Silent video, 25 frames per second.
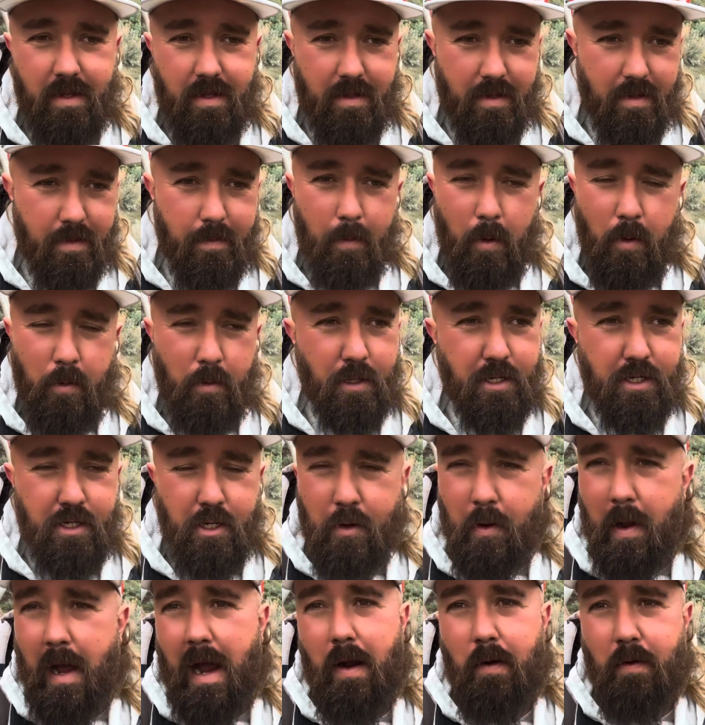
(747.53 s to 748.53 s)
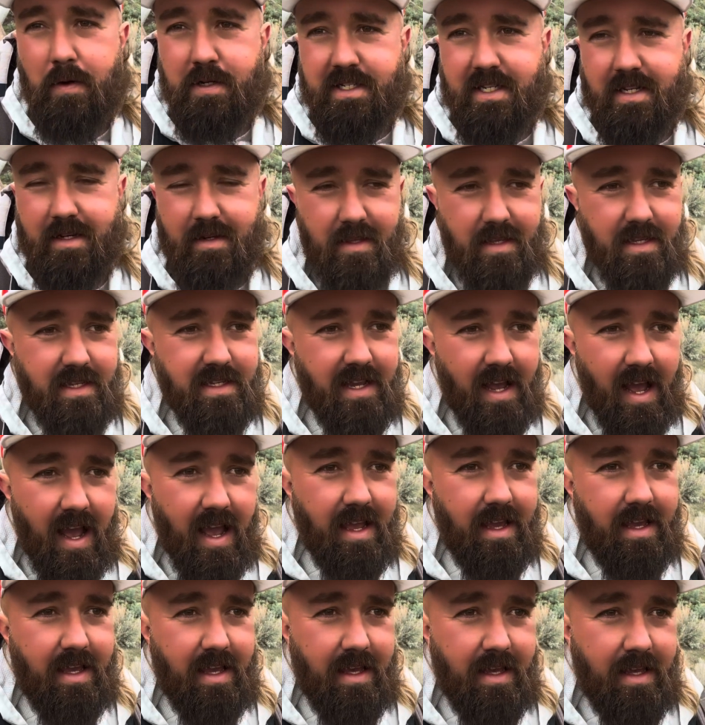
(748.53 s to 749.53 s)
only 2 hours into this
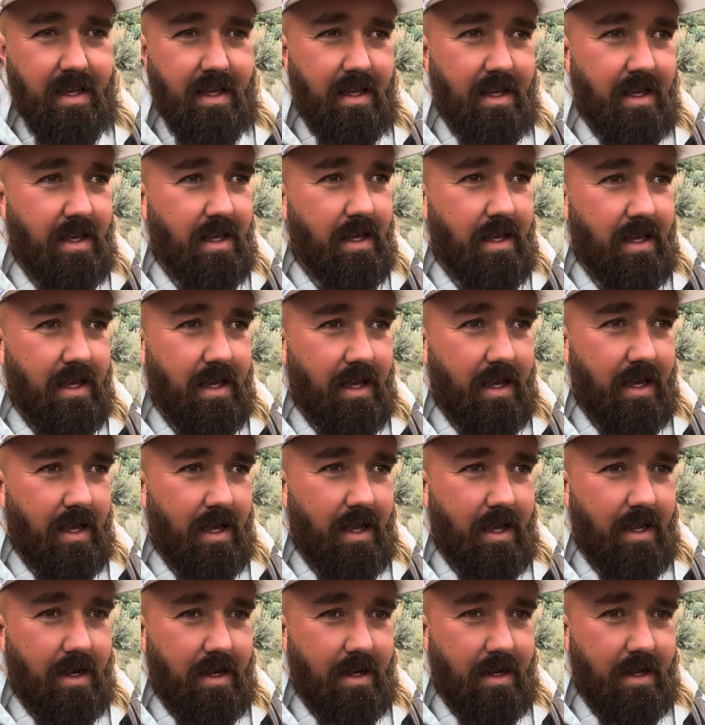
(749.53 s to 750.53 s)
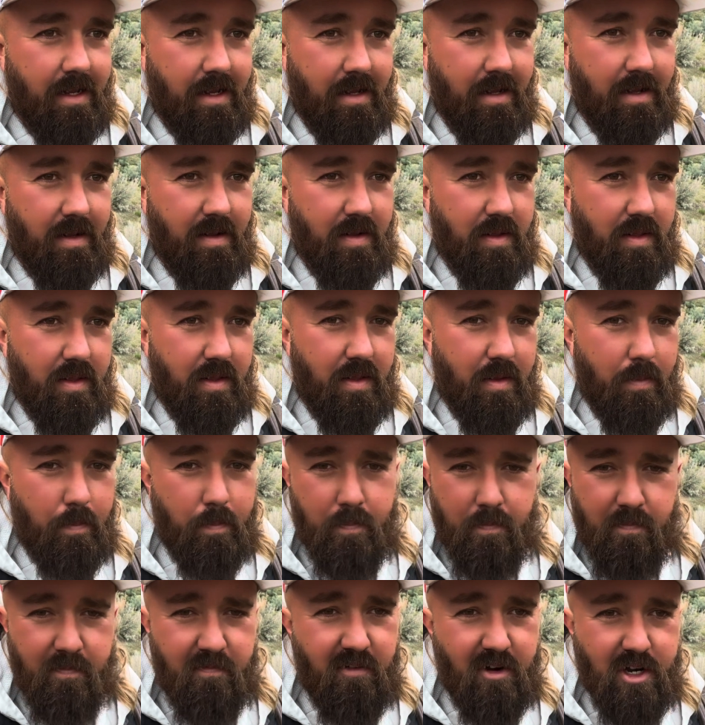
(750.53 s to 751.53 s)
hike, and
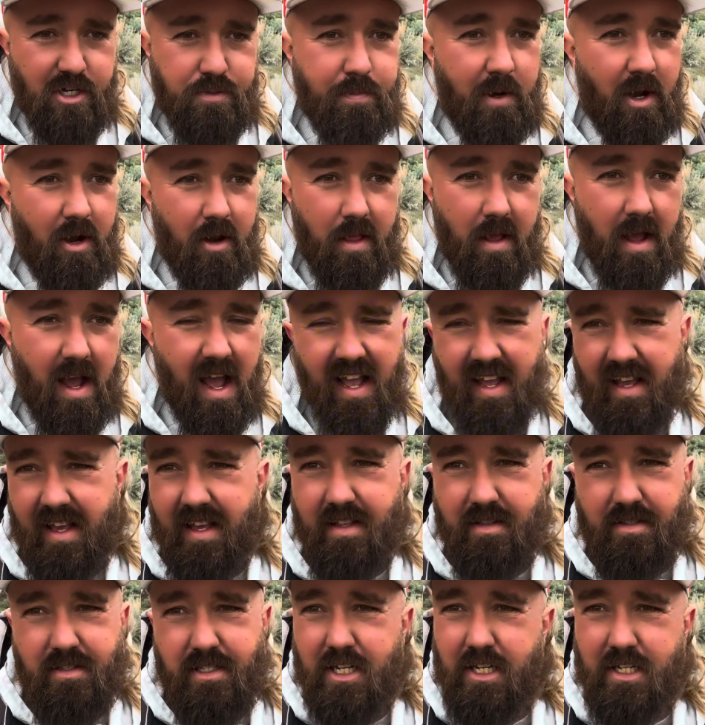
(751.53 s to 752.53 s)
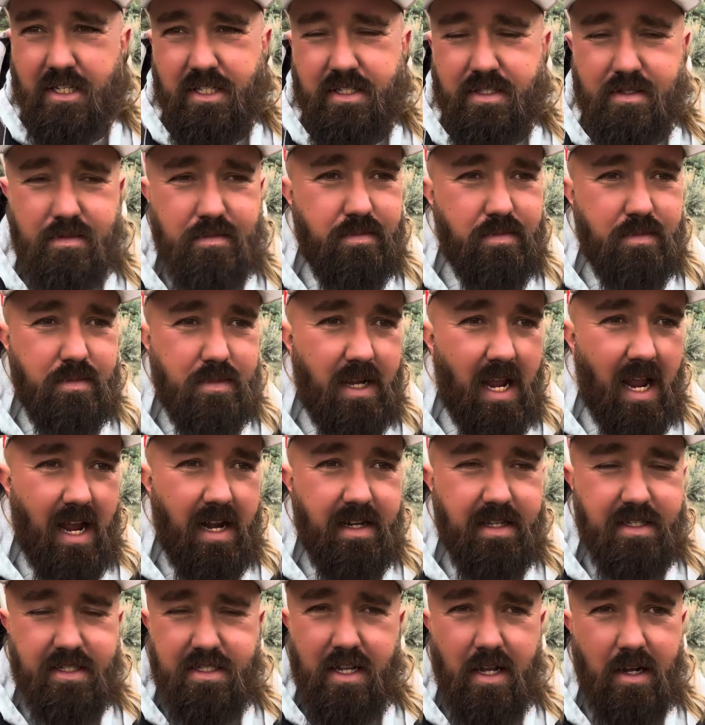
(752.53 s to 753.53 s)
the first part of the hike just kind
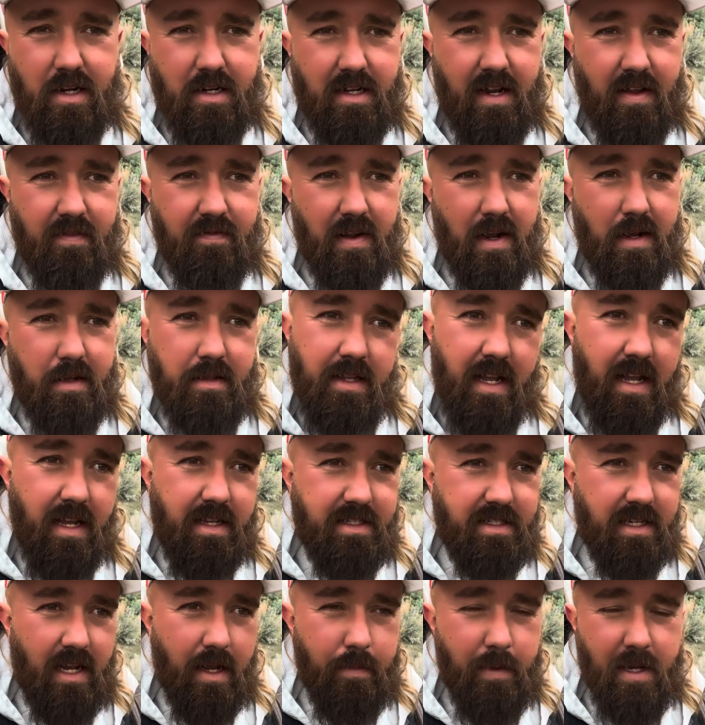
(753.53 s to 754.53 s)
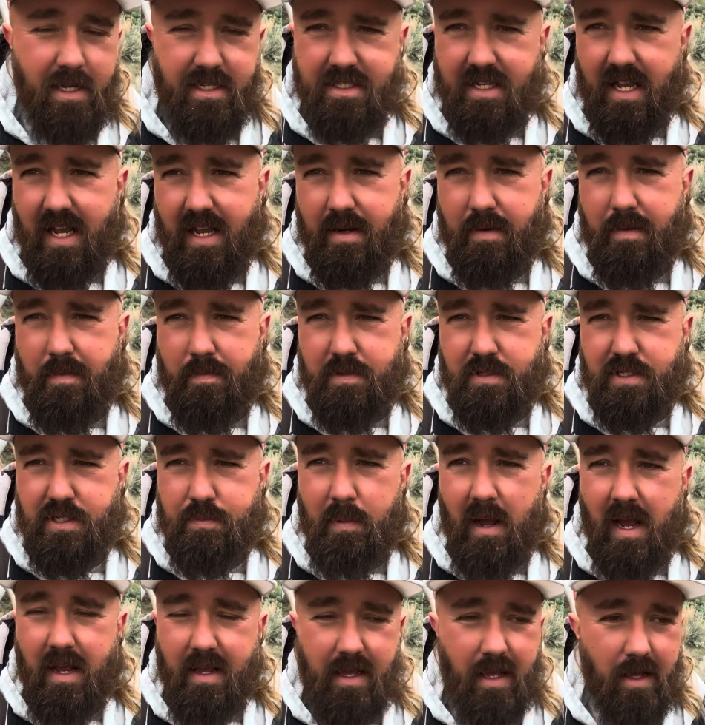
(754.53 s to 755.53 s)
of sucked. I found that side-by-side
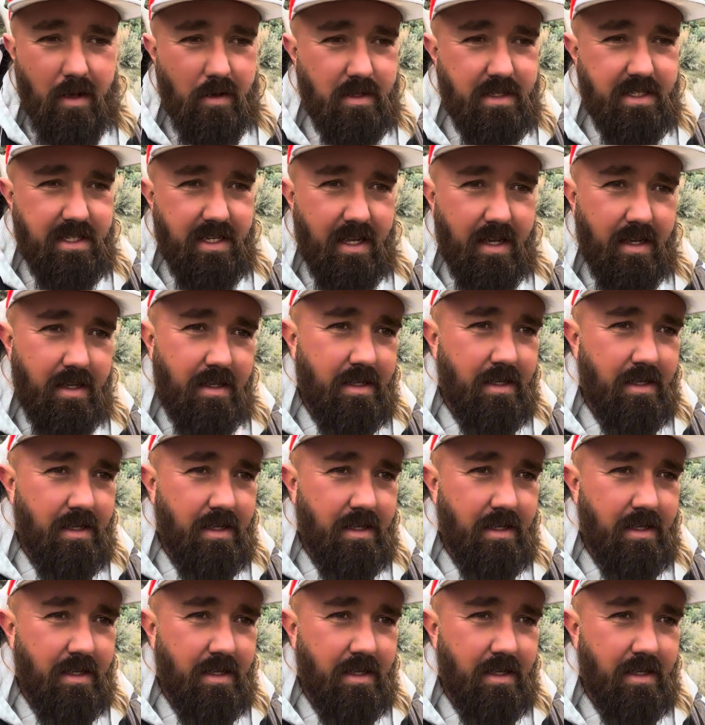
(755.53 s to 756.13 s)
spike elk set,